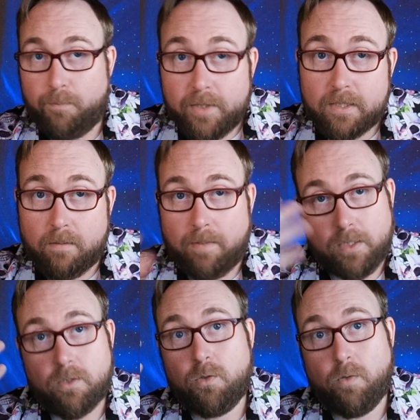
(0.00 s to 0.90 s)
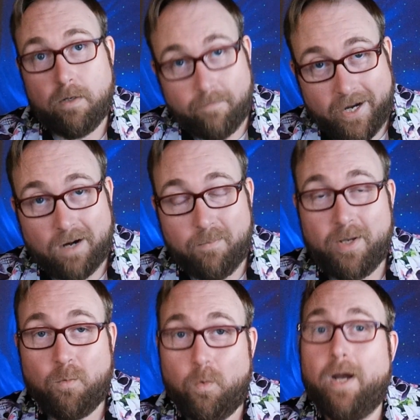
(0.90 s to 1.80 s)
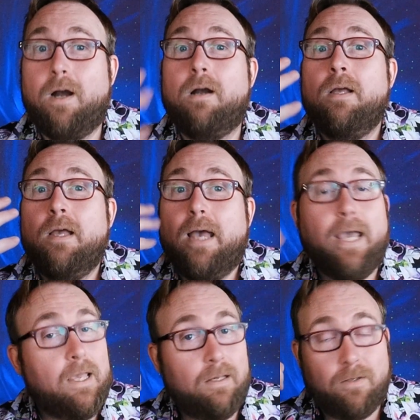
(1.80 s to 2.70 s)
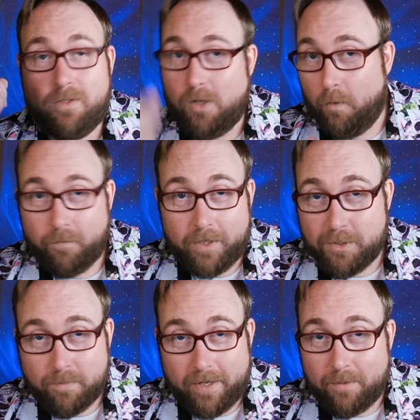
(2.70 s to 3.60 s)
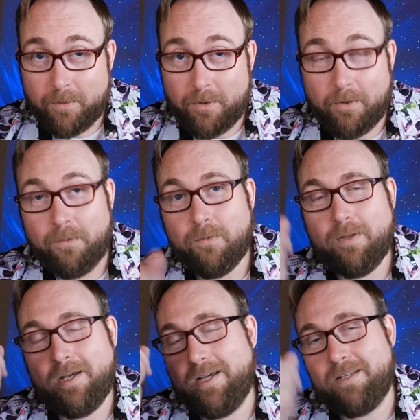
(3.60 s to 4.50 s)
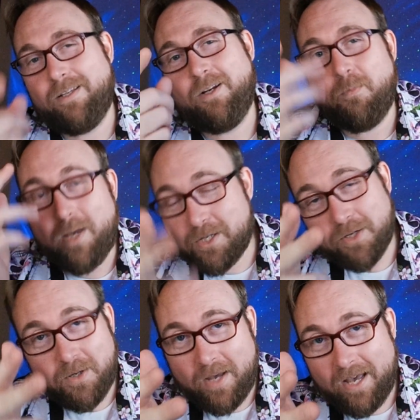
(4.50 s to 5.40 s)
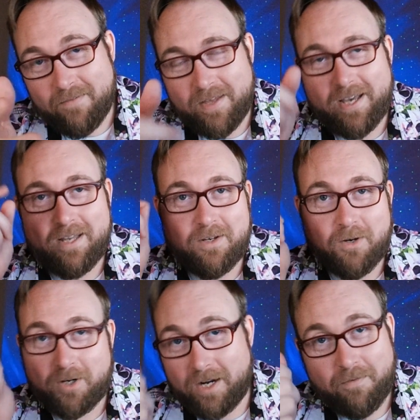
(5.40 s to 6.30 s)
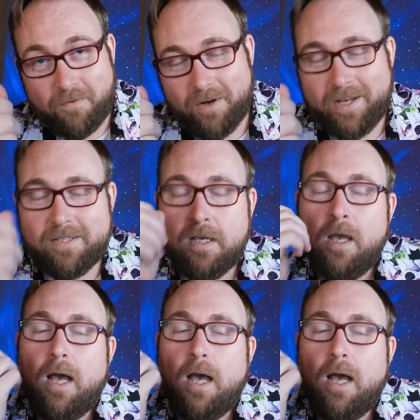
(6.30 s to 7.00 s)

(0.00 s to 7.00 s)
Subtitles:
put them into an environment where, hey, don't forget your bedroll. Like, make sure you have that. You're gonna freeze.